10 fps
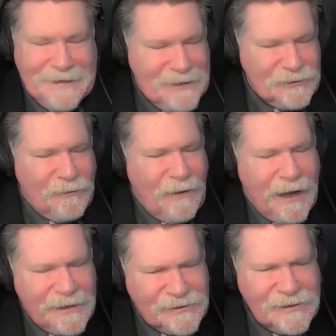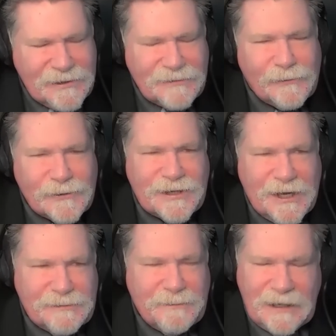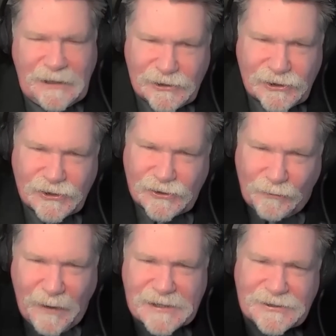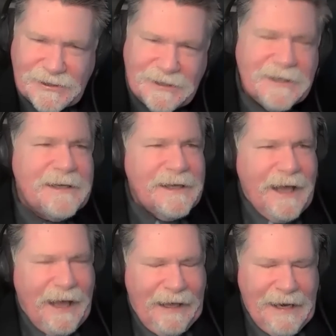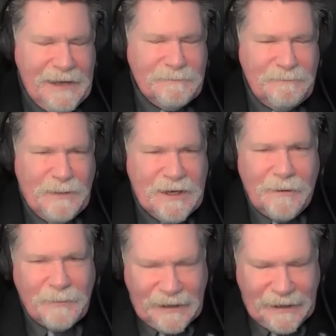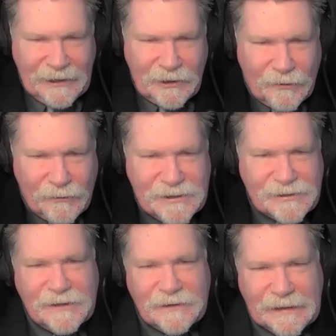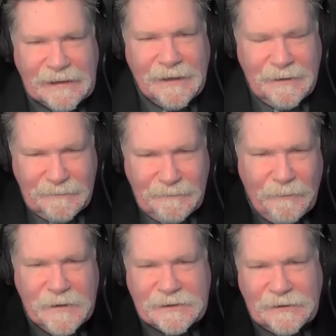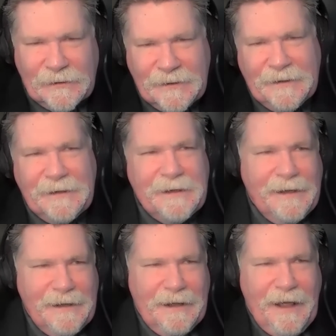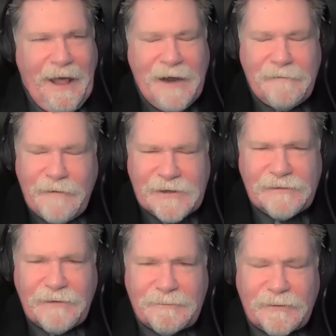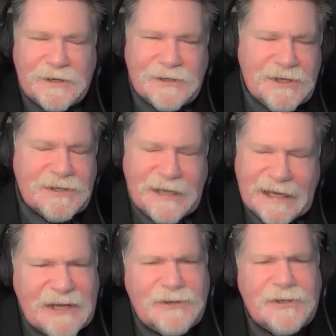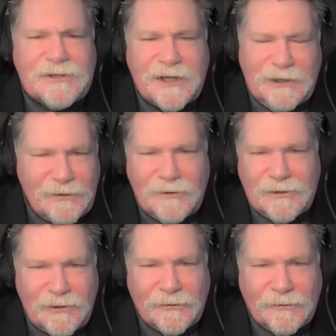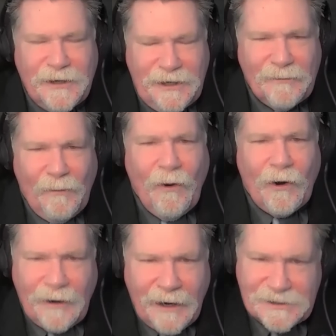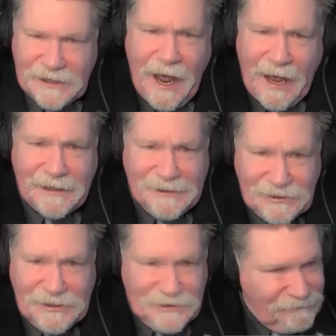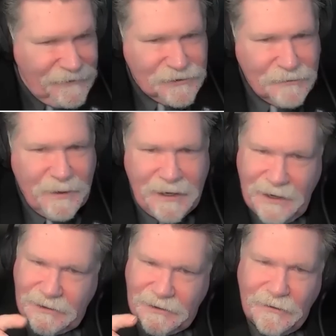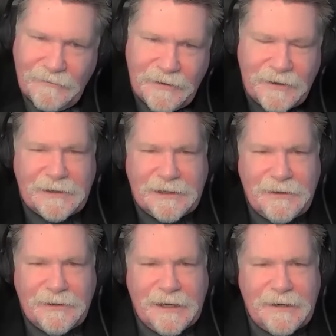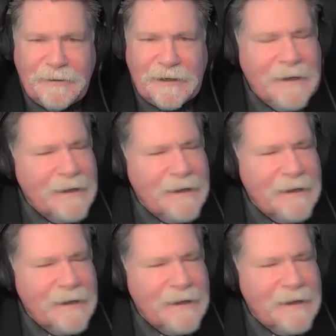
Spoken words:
So I see this force as being stressed and at becoming increasingly brittle. An offensive operation is the easiest thing you can do in war. Attack. It's easy. Fix your bayonet, go over there and kill the enemy.